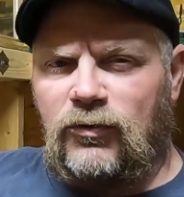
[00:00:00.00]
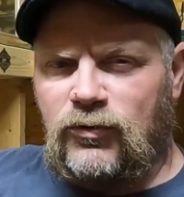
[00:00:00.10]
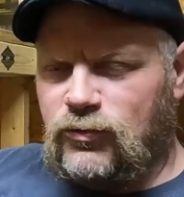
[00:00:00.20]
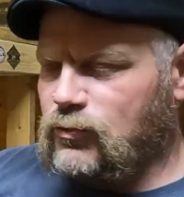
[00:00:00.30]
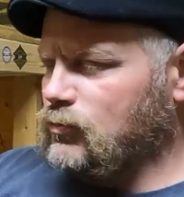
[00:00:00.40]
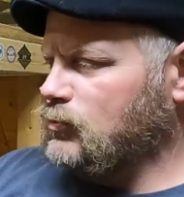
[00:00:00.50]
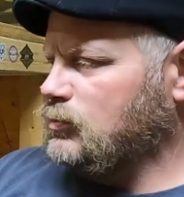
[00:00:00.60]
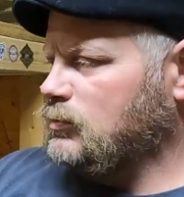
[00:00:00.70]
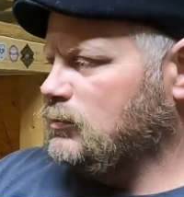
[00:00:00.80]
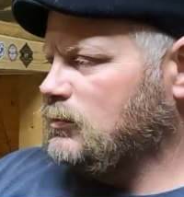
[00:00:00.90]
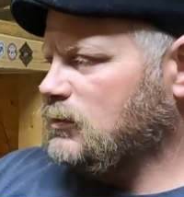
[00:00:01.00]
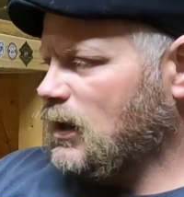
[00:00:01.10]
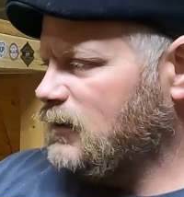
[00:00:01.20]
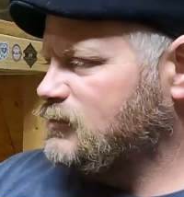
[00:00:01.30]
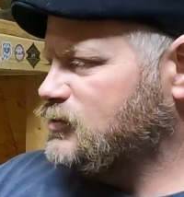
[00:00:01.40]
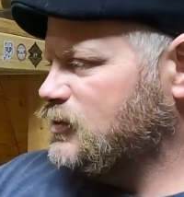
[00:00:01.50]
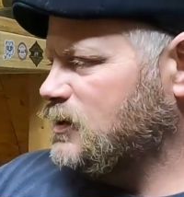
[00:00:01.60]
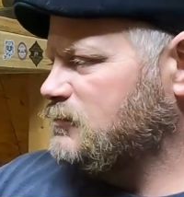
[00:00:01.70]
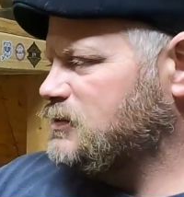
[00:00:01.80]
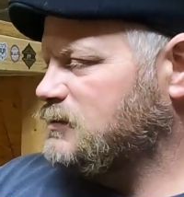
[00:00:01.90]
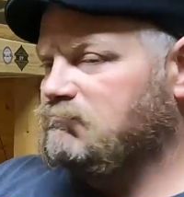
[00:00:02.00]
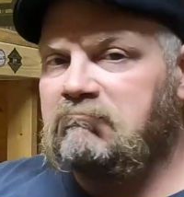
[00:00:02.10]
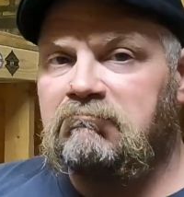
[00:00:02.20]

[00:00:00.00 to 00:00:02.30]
new live streams.